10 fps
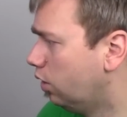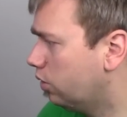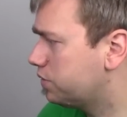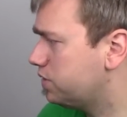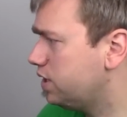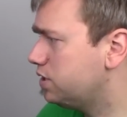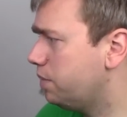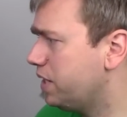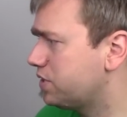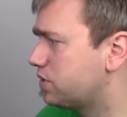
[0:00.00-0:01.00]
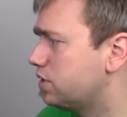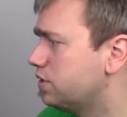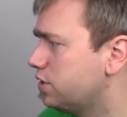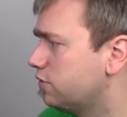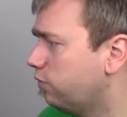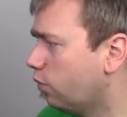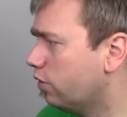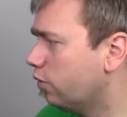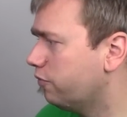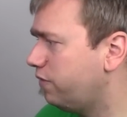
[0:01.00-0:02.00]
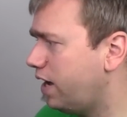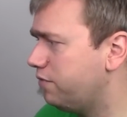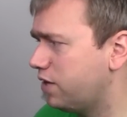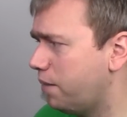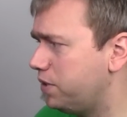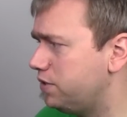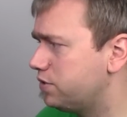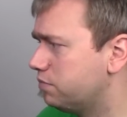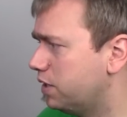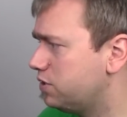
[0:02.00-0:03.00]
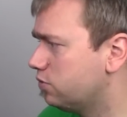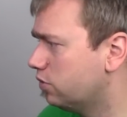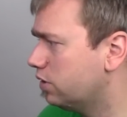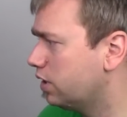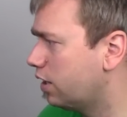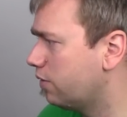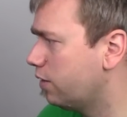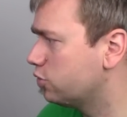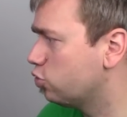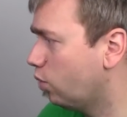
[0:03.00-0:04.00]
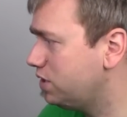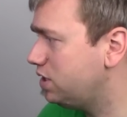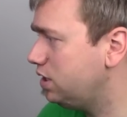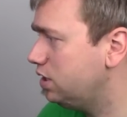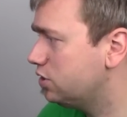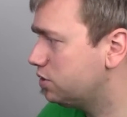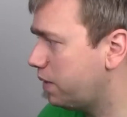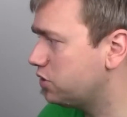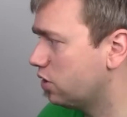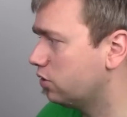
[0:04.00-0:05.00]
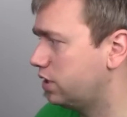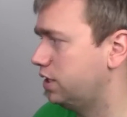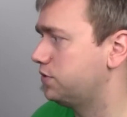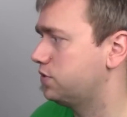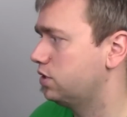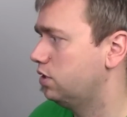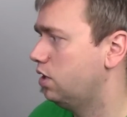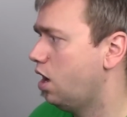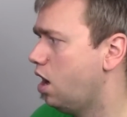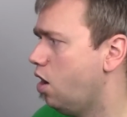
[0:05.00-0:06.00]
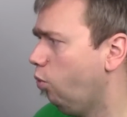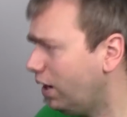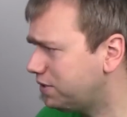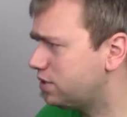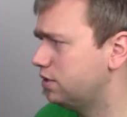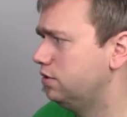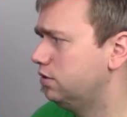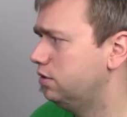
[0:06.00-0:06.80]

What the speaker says: Orcs is the biggest. It says 4 or 5 copies. My store got around 20 Space Hulk kits. What?